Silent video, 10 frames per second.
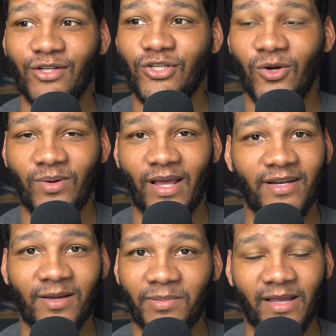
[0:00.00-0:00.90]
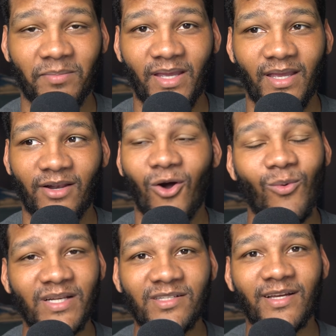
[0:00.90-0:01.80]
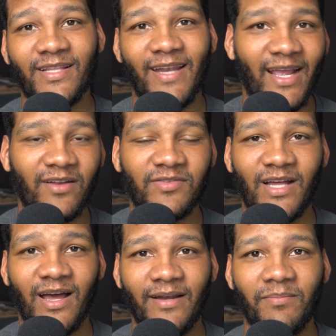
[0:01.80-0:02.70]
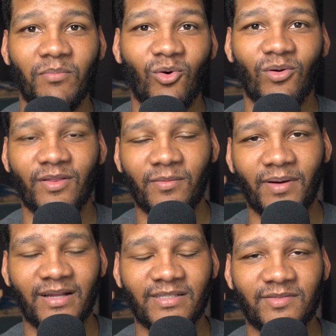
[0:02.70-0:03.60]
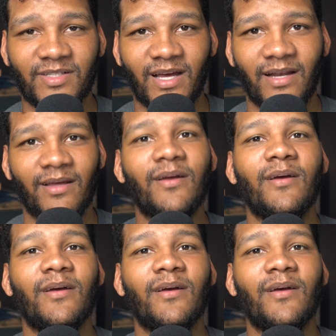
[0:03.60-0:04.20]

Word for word: Don't end up like me and always look at the negative side more than the positive side